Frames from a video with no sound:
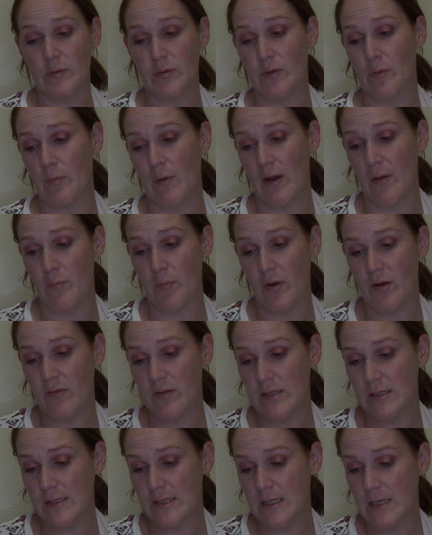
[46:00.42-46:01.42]
with the brand
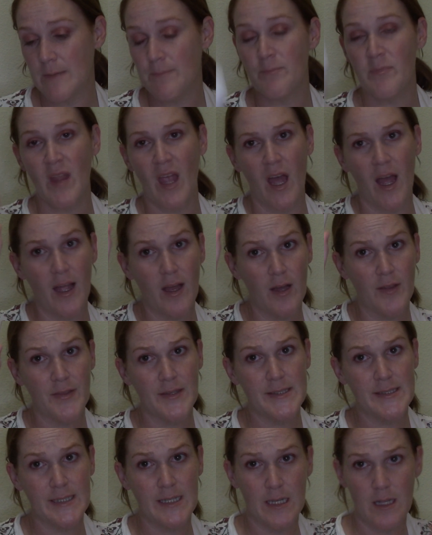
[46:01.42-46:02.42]
previously. I got
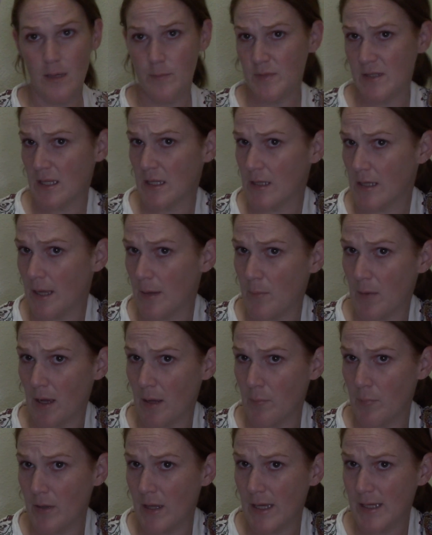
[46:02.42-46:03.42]
this in an Ipsy Glam Bag
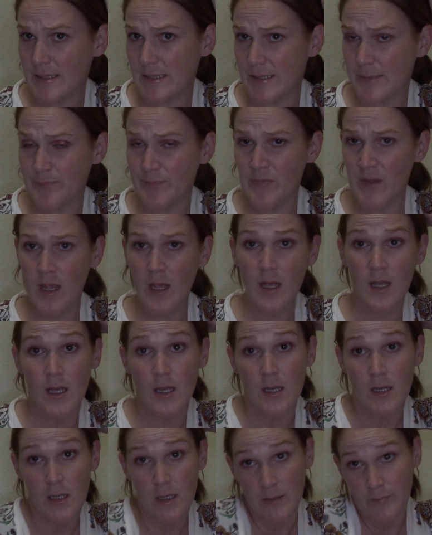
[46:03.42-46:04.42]
Plus.
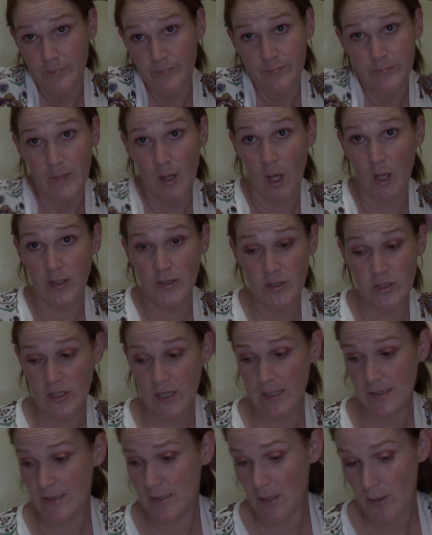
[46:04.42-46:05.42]
I'll let you
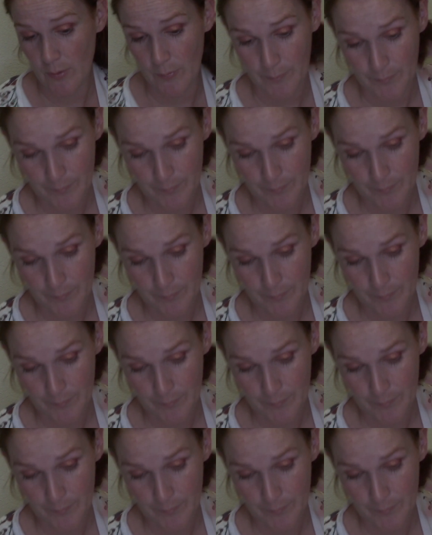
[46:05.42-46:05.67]
guys know.